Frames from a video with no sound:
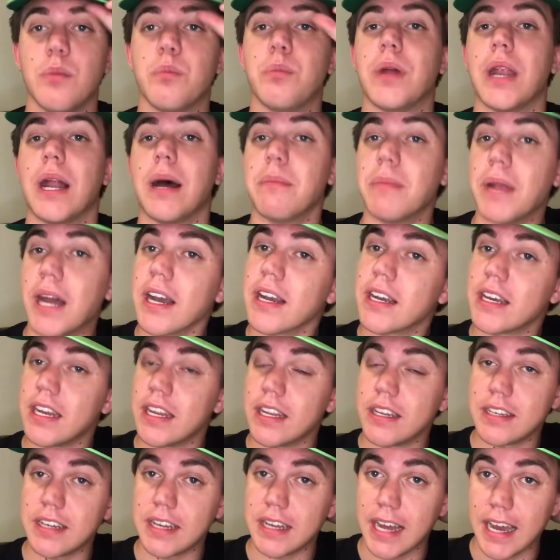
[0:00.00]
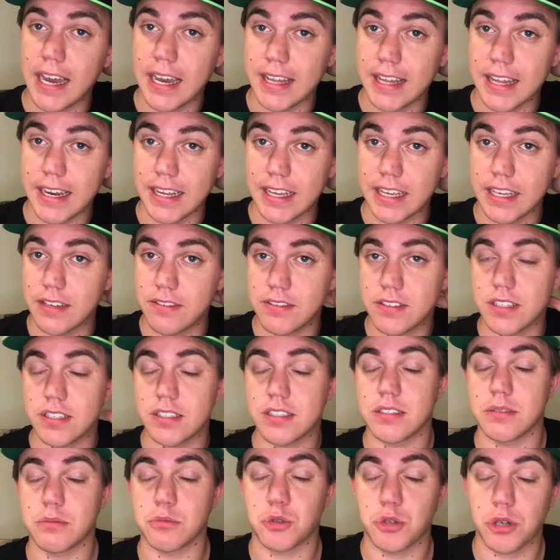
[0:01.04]
But I'm not going to deny that it gives us
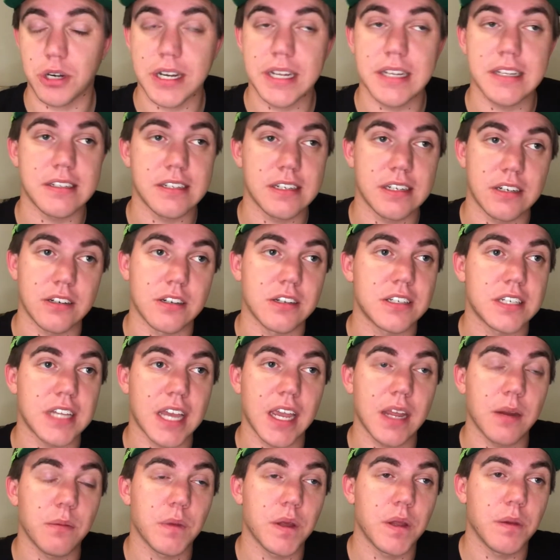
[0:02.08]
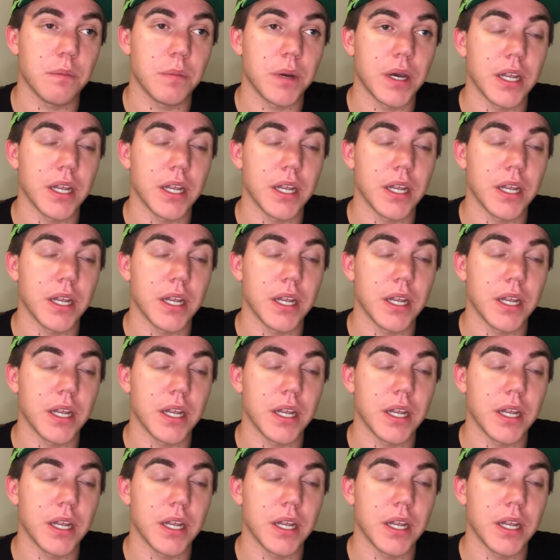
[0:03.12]
some crazy entertainment.